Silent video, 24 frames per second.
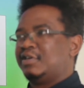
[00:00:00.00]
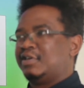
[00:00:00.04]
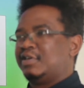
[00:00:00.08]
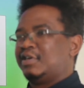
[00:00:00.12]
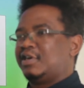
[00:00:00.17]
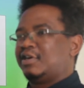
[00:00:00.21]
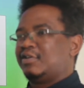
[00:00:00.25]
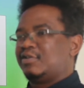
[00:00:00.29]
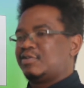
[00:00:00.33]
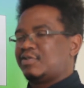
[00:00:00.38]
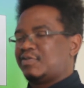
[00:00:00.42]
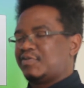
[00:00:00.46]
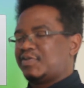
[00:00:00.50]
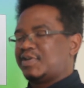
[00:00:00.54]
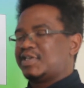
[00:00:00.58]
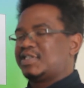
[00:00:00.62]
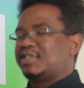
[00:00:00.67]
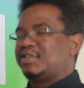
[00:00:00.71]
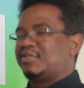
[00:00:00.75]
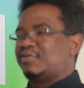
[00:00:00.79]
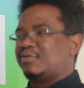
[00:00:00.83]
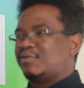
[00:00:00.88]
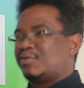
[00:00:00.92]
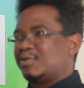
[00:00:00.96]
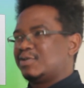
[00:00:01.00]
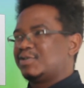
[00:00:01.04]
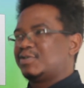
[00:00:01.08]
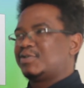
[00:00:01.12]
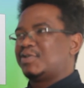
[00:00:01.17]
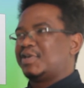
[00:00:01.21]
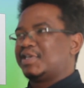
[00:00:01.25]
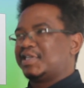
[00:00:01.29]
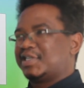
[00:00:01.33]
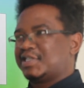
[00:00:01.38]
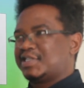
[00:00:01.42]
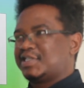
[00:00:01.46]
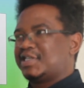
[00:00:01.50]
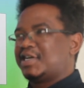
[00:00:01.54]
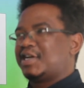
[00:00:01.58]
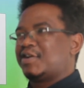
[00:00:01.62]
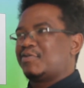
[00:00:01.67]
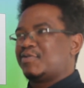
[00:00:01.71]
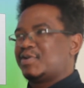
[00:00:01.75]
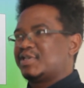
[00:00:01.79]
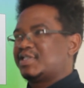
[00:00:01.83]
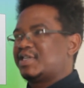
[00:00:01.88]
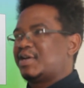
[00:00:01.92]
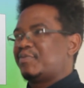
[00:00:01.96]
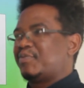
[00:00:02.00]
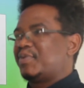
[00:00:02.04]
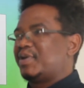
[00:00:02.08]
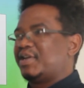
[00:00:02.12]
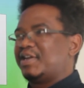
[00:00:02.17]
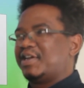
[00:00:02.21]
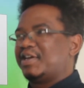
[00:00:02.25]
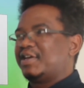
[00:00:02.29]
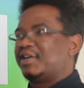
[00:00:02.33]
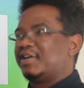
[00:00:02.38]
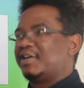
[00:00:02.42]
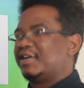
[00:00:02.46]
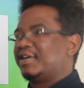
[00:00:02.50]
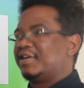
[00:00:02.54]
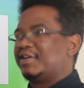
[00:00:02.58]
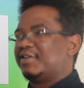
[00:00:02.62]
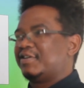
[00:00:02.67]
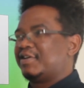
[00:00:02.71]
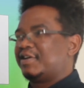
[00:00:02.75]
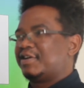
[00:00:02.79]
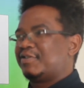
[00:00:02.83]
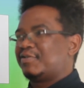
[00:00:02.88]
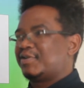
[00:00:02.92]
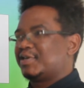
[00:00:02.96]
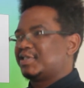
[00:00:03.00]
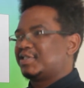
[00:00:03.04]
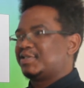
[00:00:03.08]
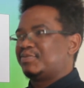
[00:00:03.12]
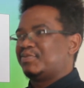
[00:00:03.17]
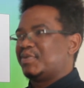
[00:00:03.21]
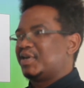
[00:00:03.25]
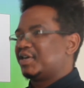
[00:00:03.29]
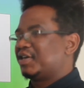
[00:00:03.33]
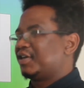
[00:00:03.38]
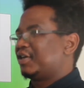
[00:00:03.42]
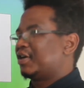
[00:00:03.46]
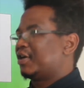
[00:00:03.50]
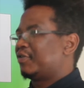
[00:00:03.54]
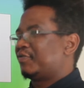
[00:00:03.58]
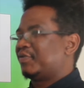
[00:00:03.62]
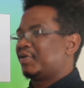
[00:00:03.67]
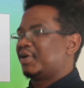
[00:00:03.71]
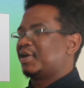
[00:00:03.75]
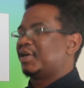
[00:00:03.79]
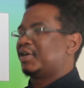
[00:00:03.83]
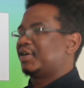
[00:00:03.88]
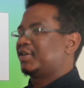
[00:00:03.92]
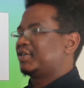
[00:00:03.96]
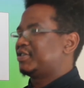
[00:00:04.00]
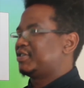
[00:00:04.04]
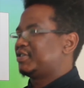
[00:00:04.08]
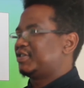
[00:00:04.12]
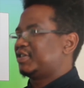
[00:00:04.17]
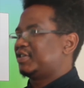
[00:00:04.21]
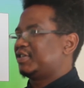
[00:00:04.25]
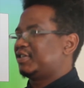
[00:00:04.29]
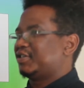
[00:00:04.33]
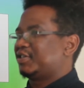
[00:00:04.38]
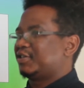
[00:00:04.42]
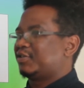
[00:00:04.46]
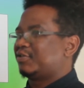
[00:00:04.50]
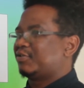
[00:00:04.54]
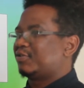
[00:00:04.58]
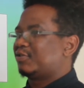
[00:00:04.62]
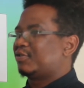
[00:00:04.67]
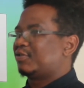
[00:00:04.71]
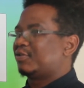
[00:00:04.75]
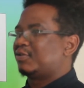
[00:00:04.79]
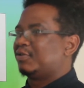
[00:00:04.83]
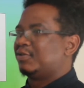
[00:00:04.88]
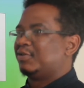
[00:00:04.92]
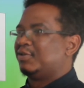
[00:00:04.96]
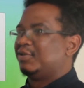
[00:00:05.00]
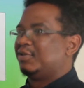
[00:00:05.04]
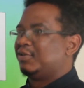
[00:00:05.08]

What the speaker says: A lot of us want to understand what's happening, what's making African Christianity grow,